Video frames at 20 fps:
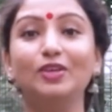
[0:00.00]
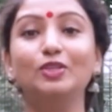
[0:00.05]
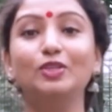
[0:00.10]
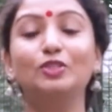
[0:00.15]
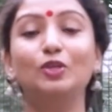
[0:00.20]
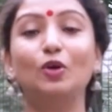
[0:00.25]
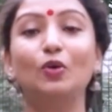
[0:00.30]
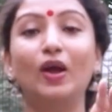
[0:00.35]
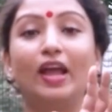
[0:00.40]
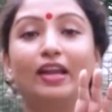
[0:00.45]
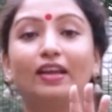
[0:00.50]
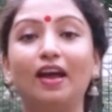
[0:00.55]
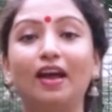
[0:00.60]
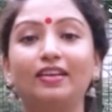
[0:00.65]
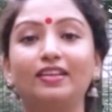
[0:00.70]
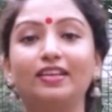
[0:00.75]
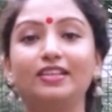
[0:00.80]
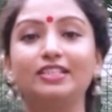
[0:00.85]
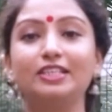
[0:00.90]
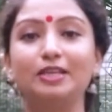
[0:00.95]
So an
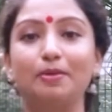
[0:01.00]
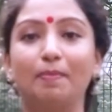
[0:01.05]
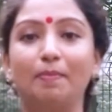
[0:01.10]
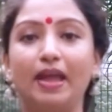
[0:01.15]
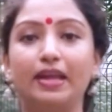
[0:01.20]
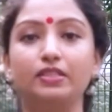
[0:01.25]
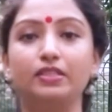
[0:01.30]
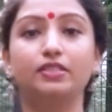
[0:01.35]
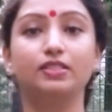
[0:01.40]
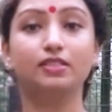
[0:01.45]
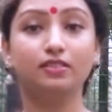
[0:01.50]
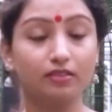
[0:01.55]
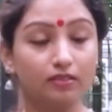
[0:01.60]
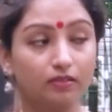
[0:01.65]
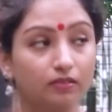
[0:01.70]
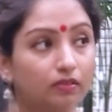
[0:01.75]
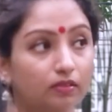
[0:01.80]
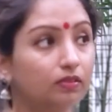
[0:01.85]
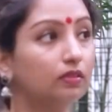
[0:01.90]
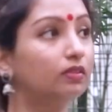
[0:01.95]
adult remains
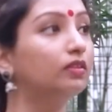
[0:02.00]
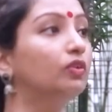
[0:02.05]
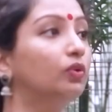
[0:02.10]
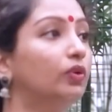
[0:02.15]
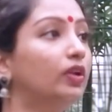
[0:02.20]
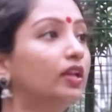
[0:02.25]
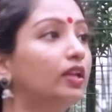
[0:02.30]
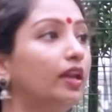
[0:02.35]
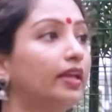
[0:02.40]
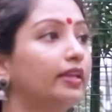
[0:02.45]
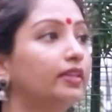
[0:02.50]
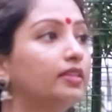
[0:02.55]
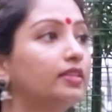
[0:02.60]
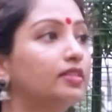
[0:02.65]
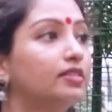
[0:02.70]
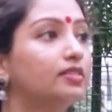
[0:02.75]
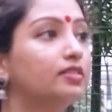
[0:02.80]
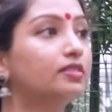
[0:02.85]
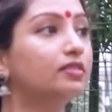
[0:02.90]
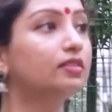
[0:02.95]
doing like
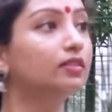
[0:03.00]
this,